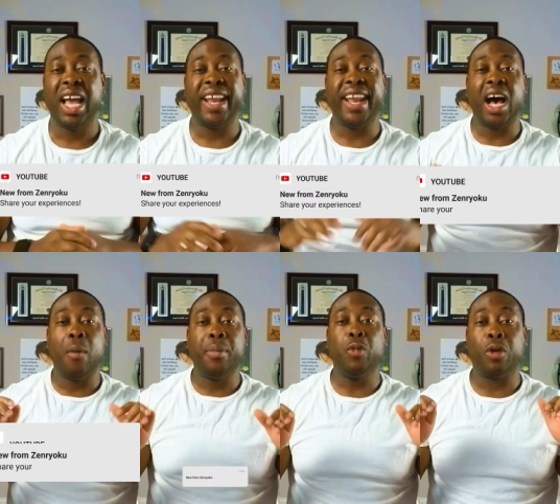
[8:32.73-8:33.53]
and I'll
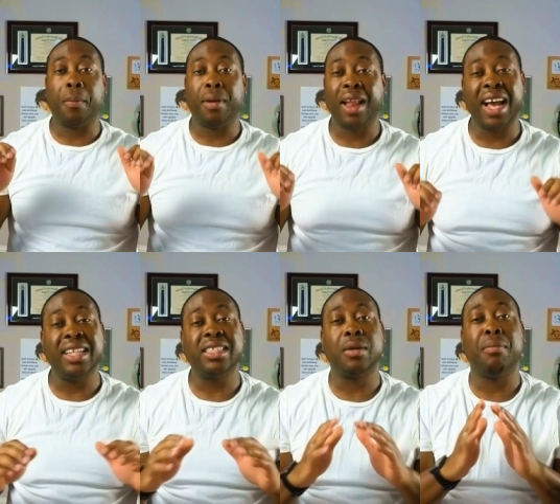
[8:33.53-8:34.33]
be
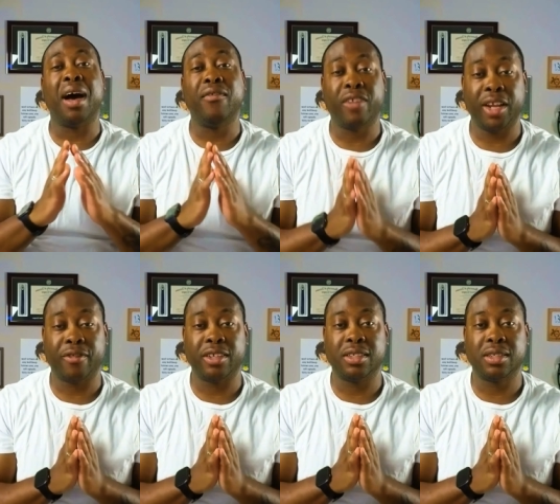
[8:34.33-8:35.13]
replying to my
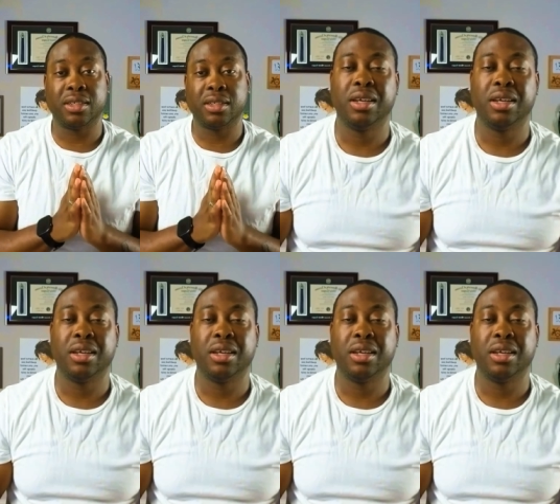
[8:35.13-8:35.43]
favorites,